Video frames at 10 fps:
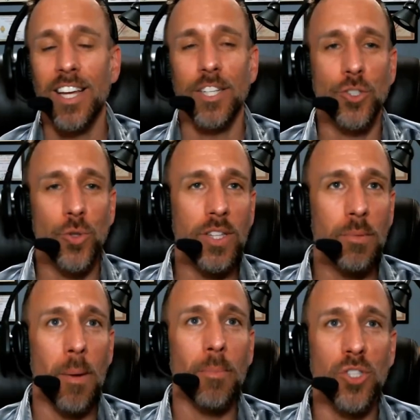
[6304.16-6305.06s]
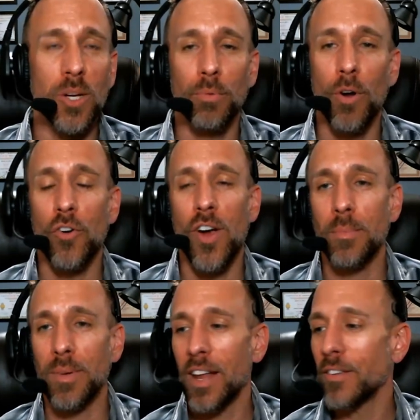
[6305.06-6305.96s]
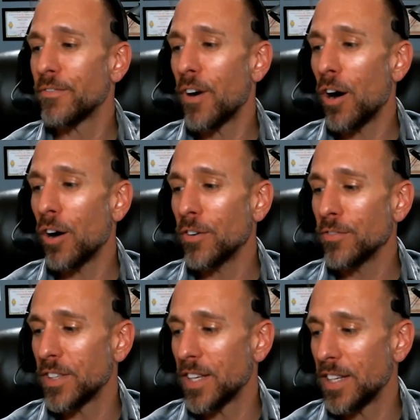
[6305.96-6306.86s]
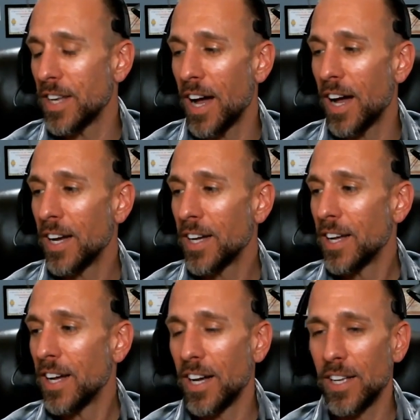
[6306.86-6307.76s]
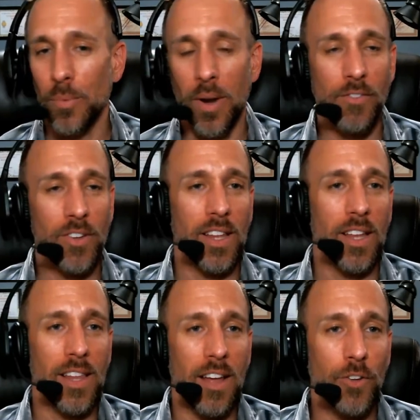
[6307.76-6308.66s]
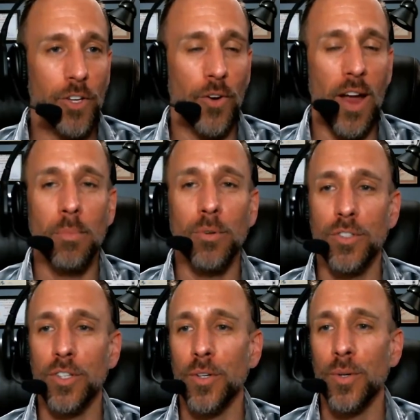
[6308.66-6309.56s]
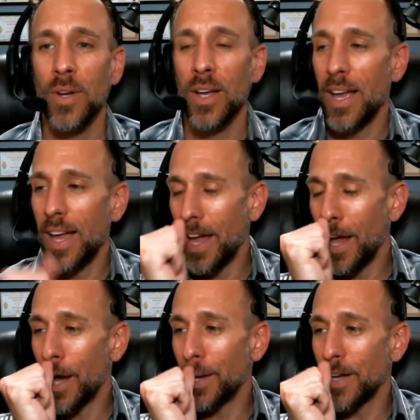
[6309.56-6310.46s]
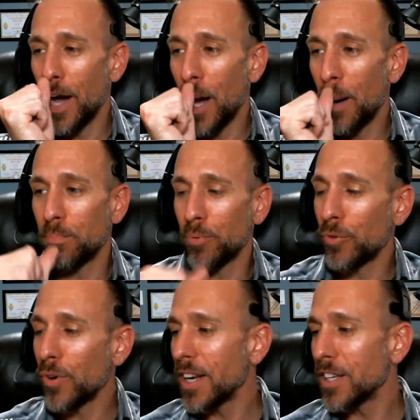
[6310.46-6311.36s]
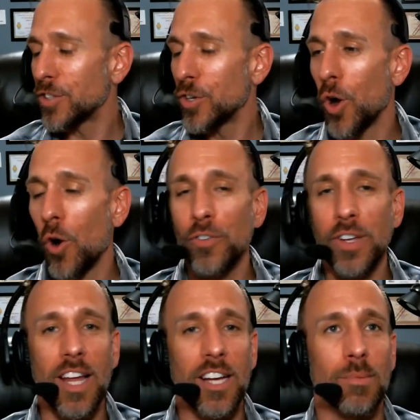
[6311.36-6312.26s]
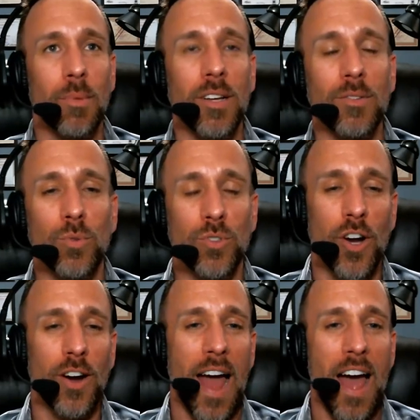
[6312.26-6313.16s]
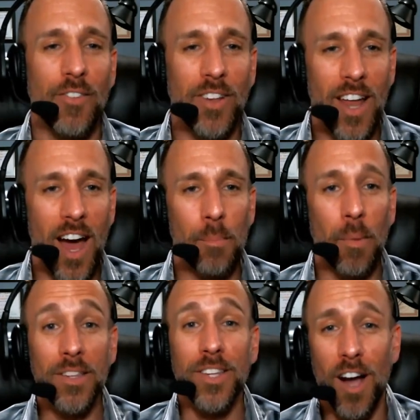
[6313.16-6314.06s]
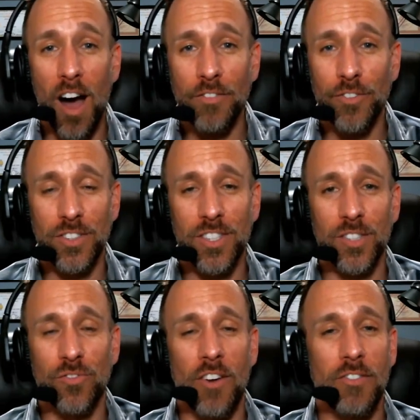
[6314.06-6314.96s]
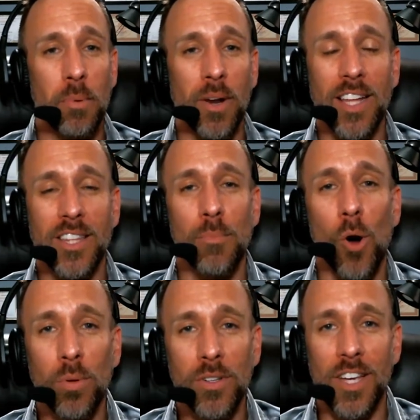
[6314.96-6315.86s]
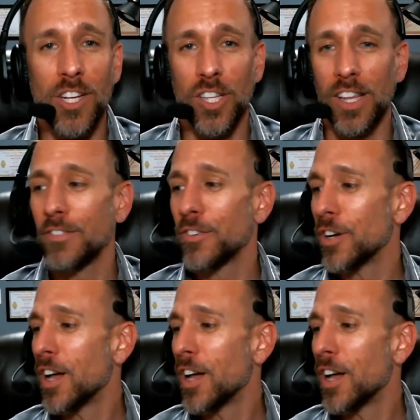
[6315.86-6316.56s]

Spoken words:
join the membership program, get involved, and on whatever level you're able to. And pretty soon, hopefully next month, we'll start having monthly conferences for everybody at the mobilization level.